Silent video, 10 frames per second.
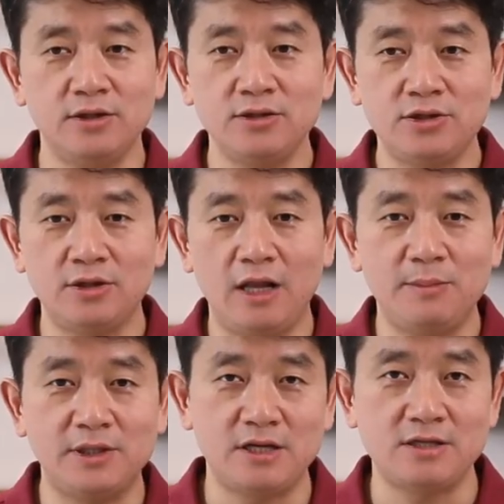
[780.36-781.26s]
due to the
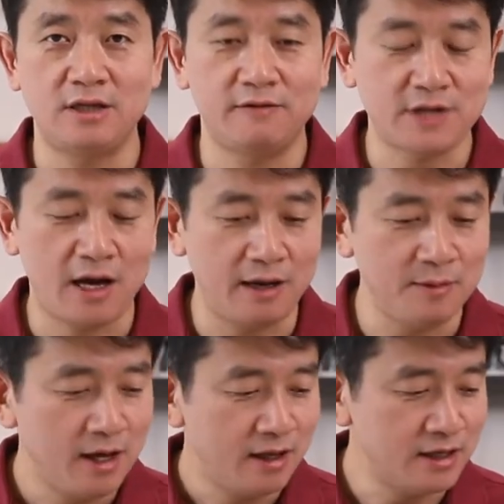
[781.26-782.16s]
limitation of time,
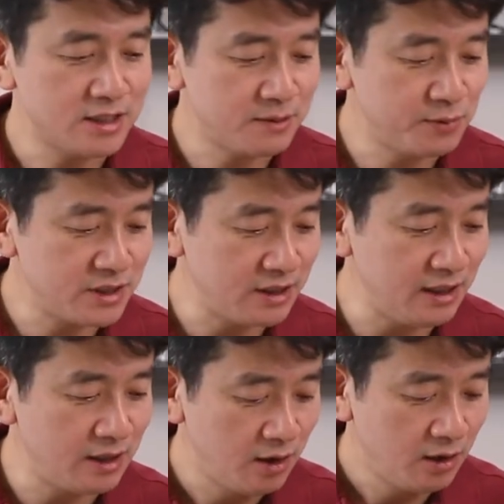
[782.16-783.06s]
let's just proceed